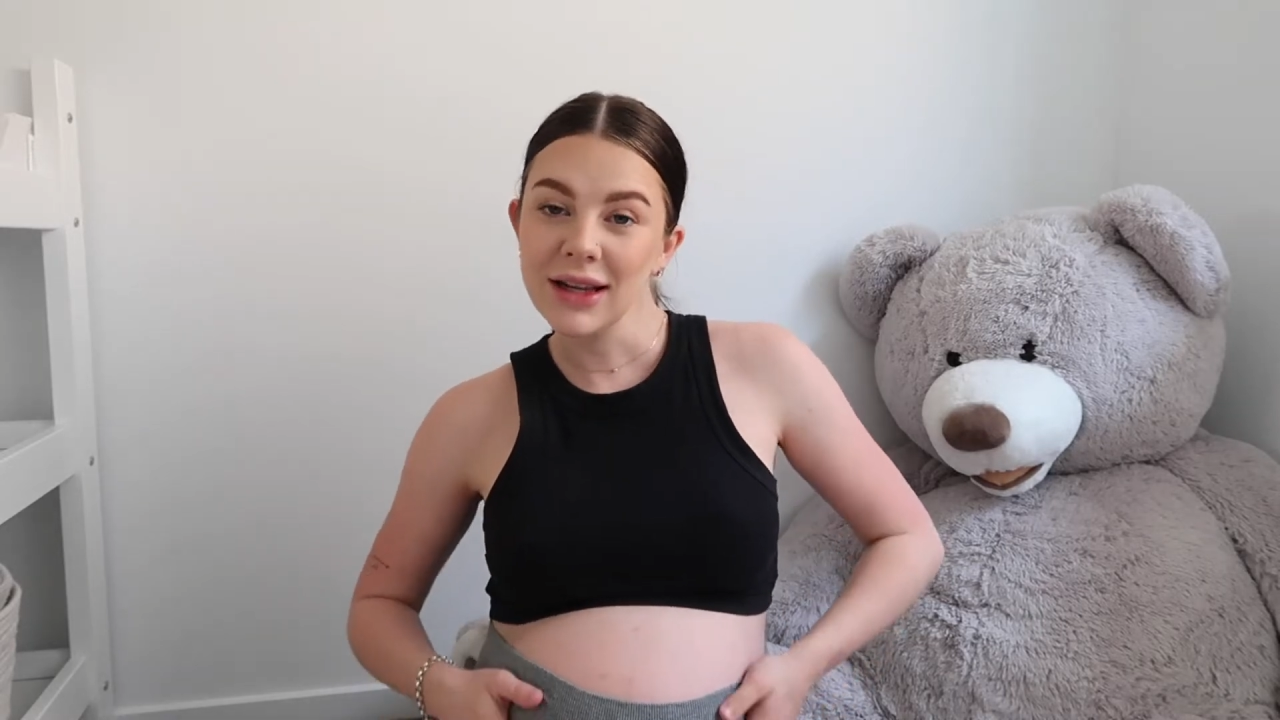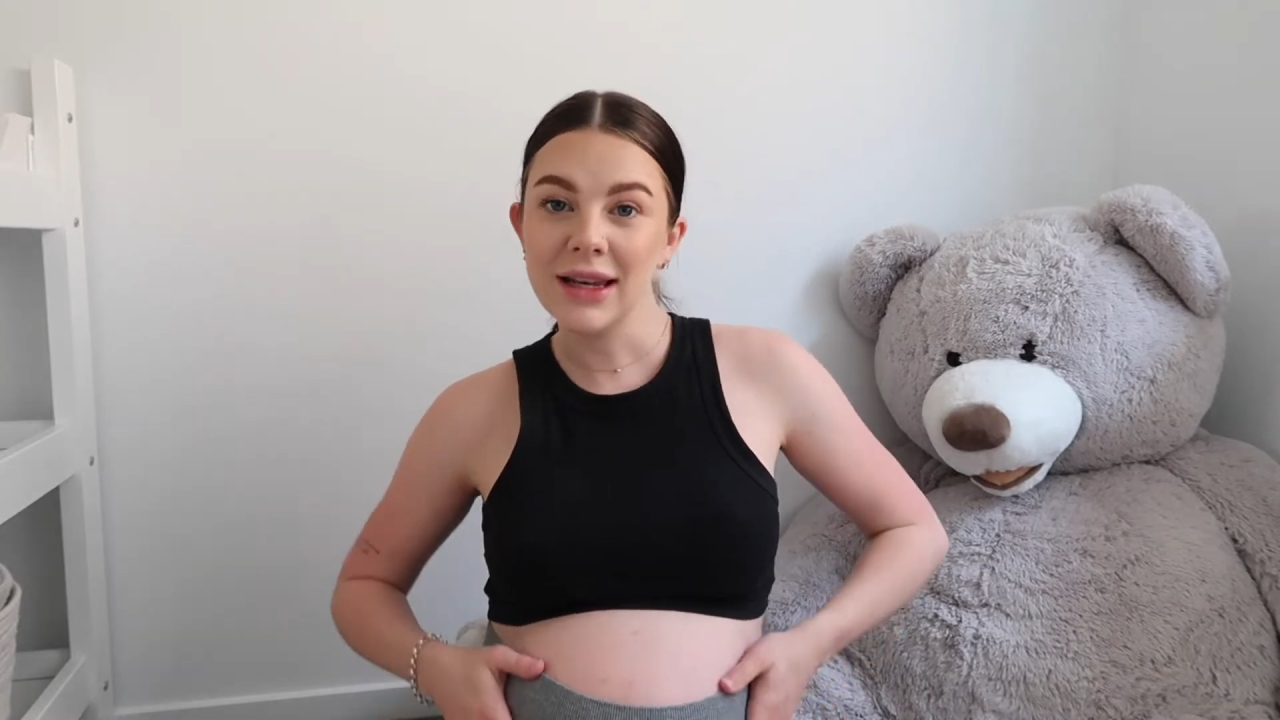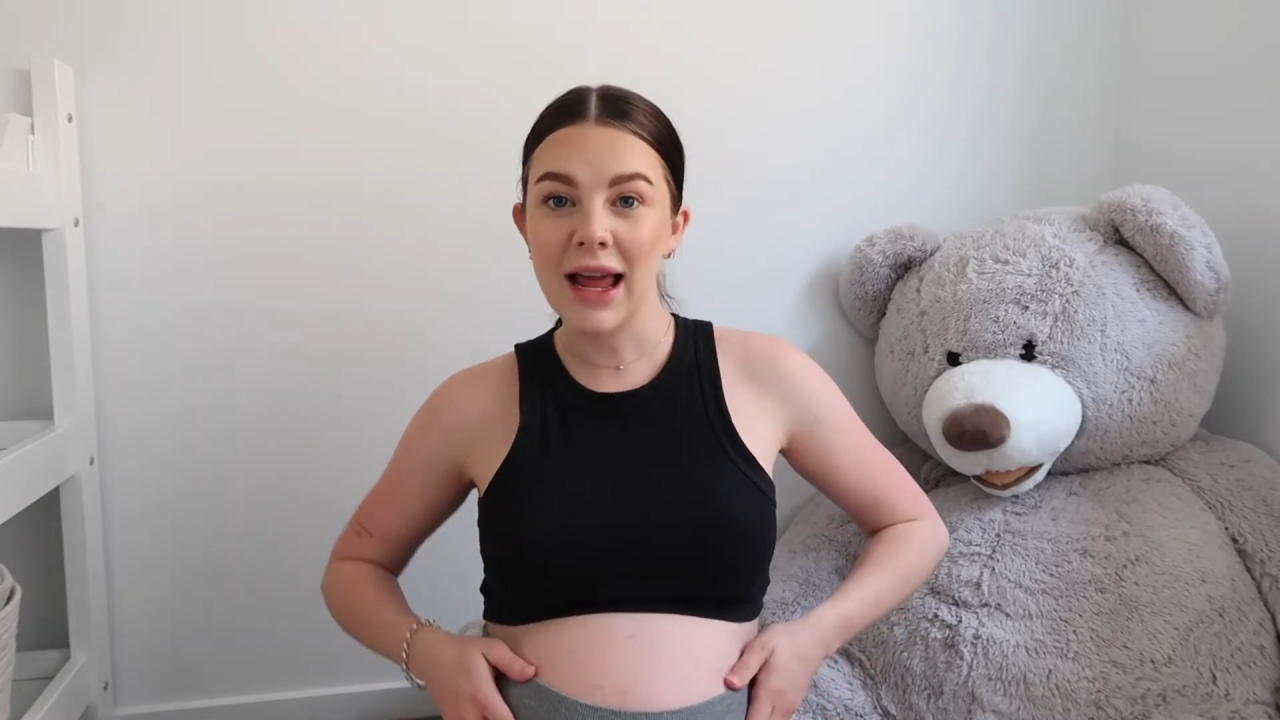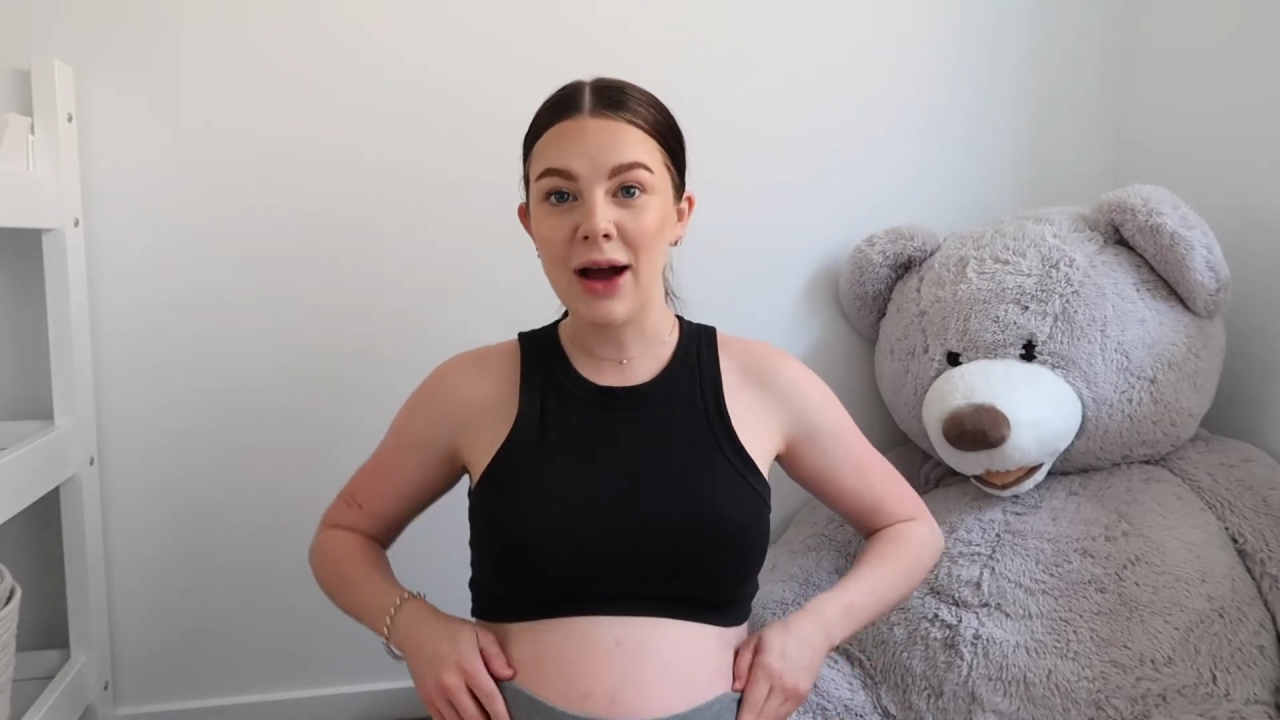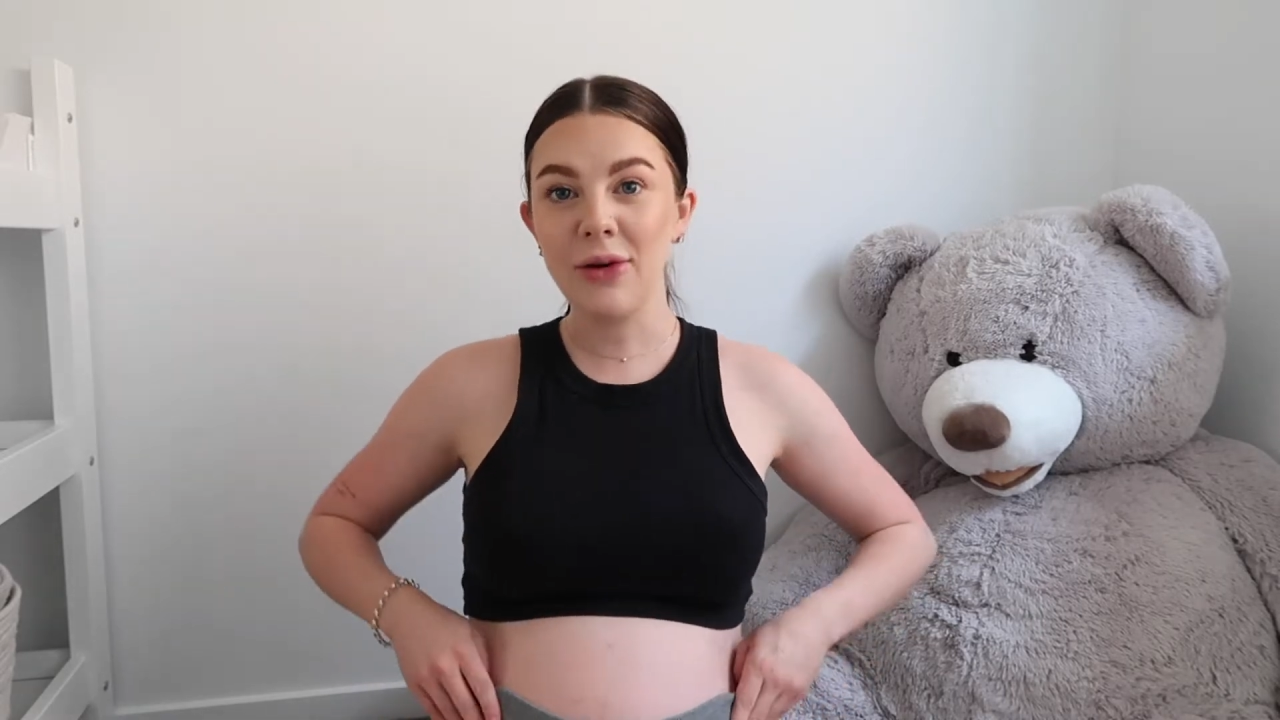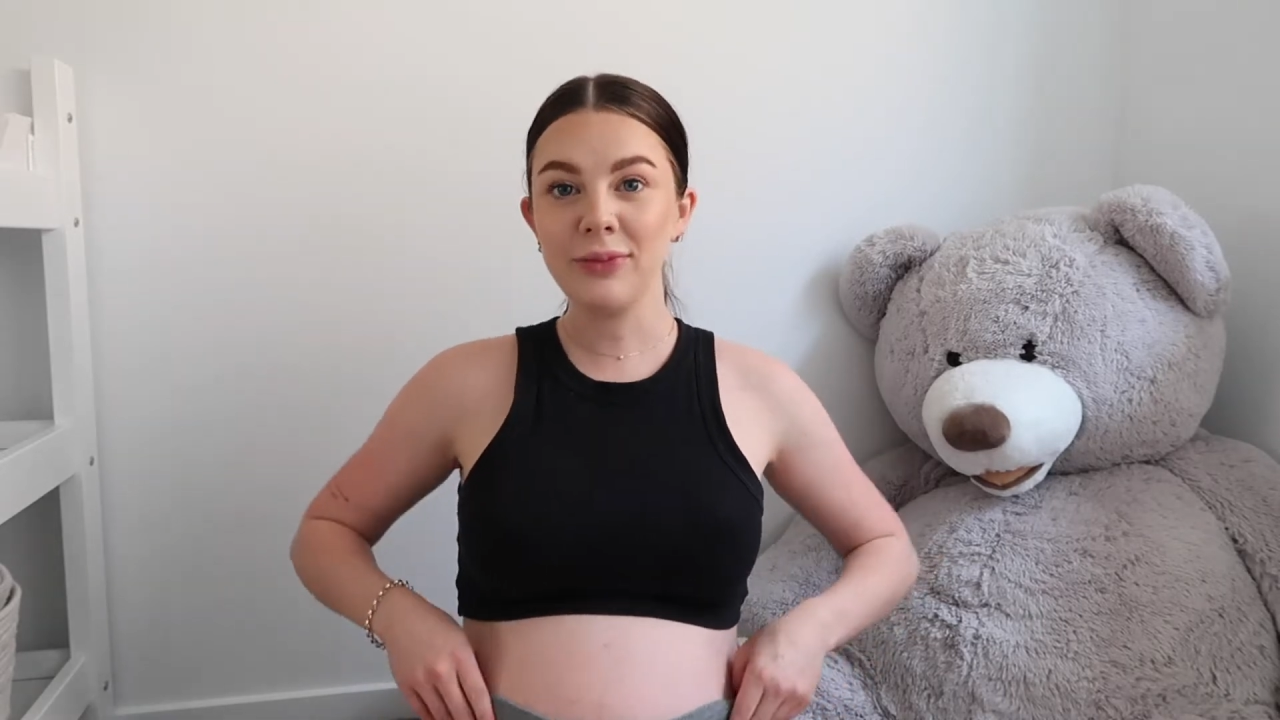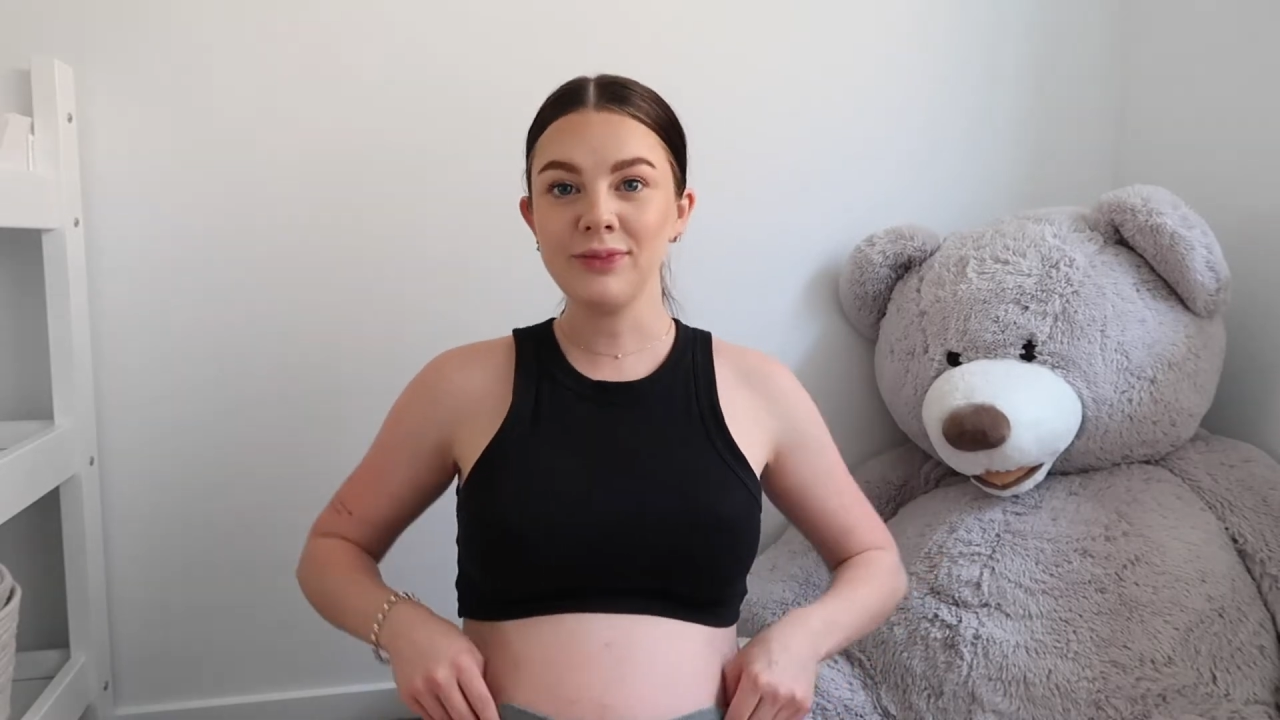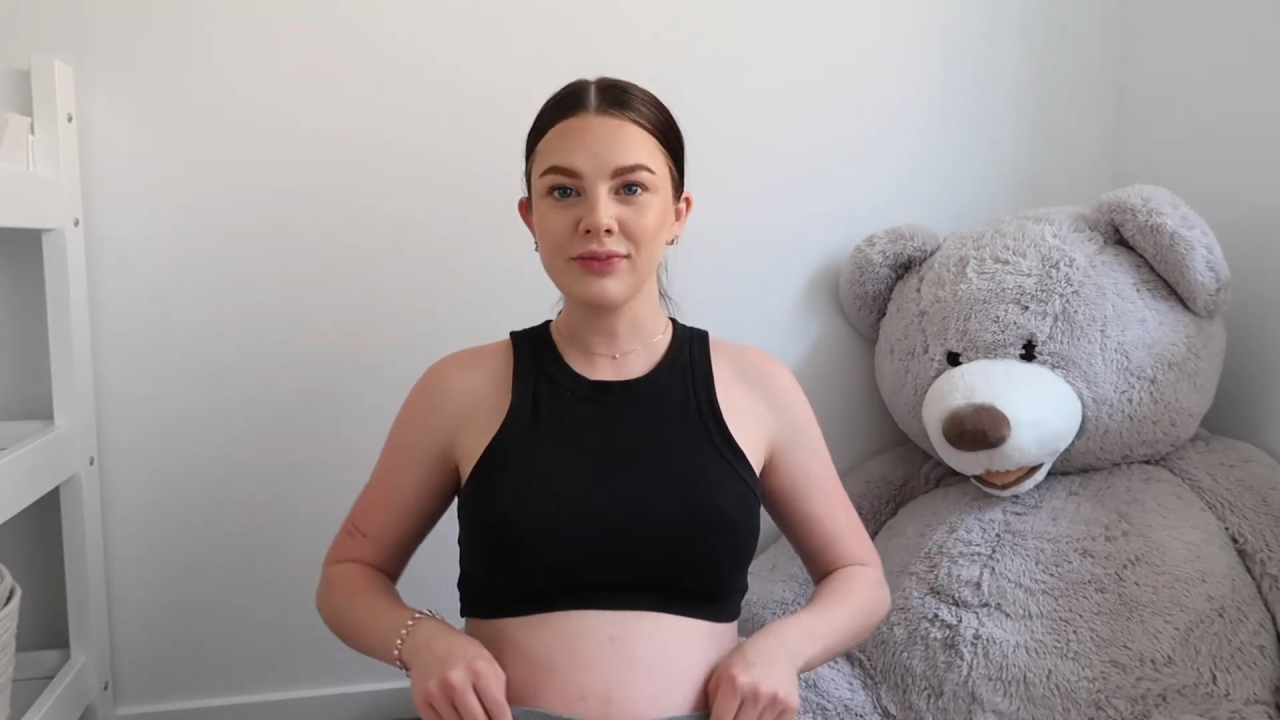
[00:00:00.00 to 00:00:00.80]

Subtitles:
now.